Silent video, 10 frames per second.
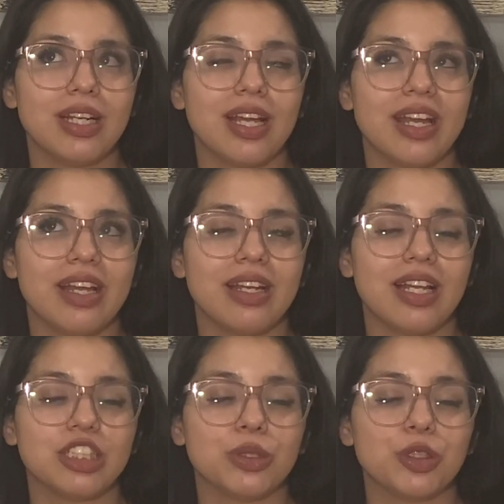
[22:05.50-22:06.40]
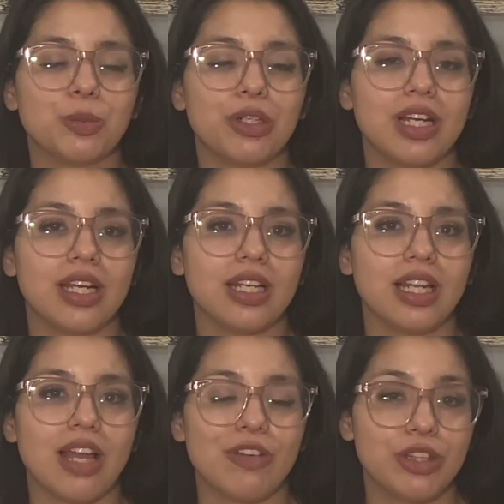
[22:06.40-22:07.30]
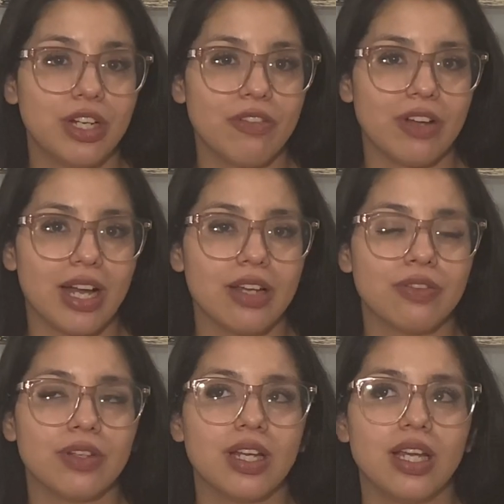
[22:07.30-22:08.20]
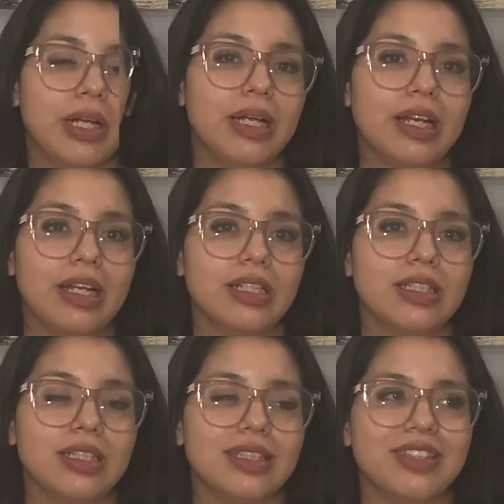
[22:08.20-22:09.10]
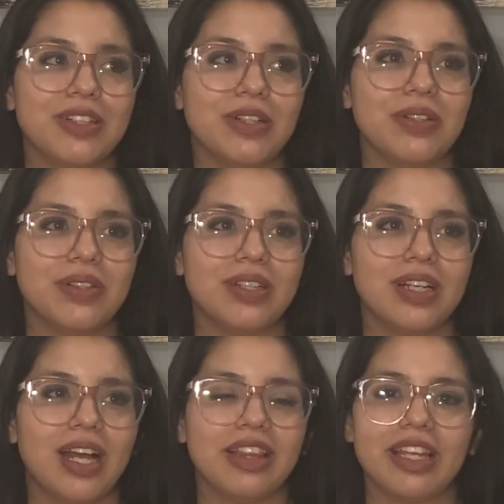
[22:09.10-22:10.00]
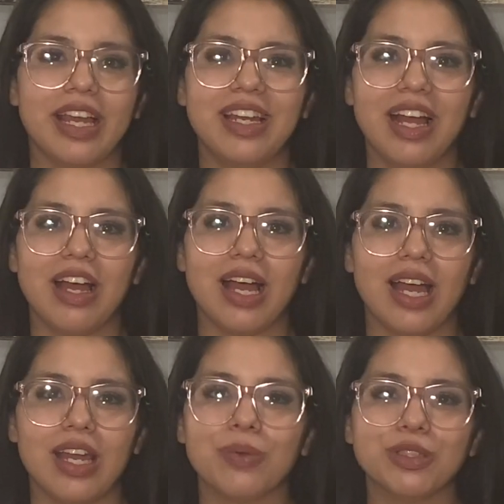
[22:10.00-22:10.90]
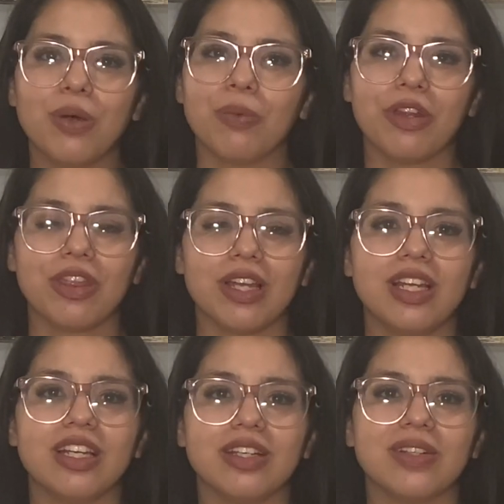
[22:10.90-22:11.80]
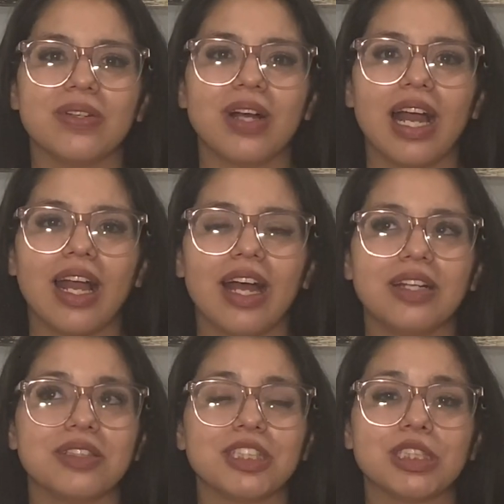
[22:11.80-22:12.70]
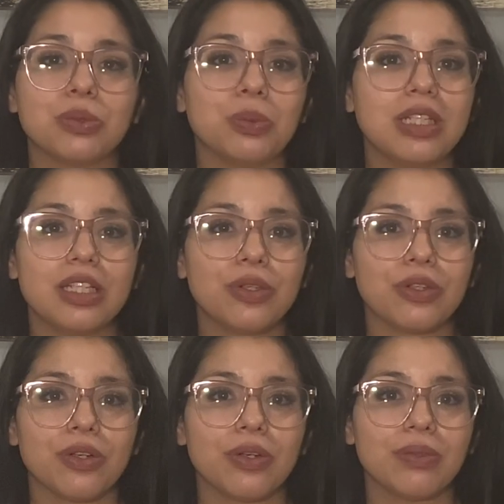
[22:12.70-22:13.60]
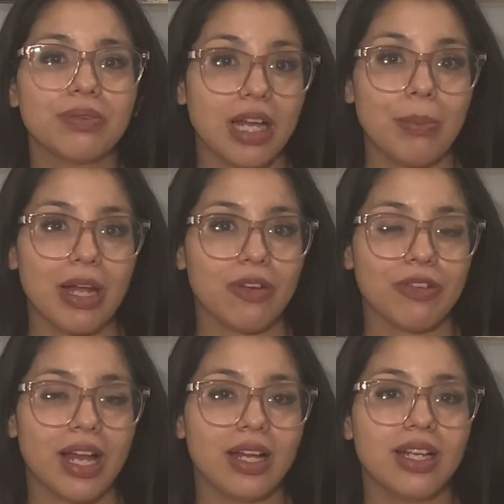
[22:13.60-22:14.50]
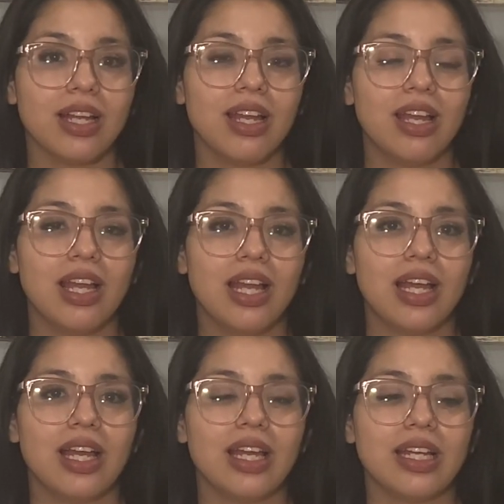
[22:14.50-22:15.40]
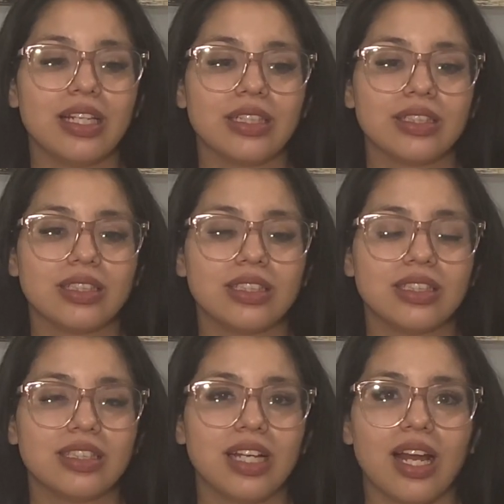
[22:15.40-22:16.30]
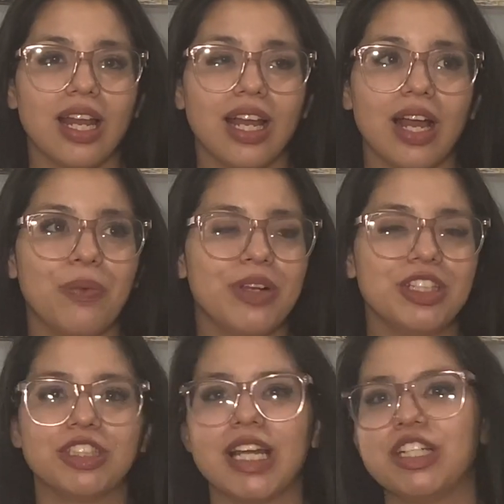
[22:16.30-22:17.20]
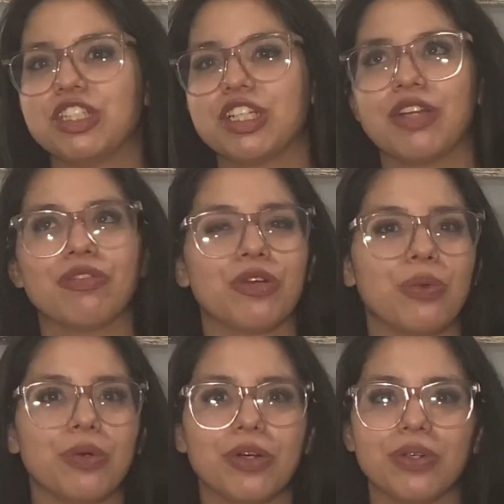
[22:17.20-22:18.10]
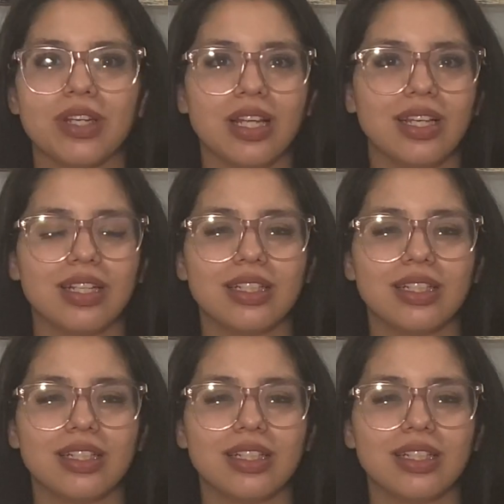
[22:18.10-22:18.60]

And she was born at 11:35. But you know, at the end, it was all worth it. You know, I got this sweet little girl come out of that, and I wouldn't change shit for the world. Like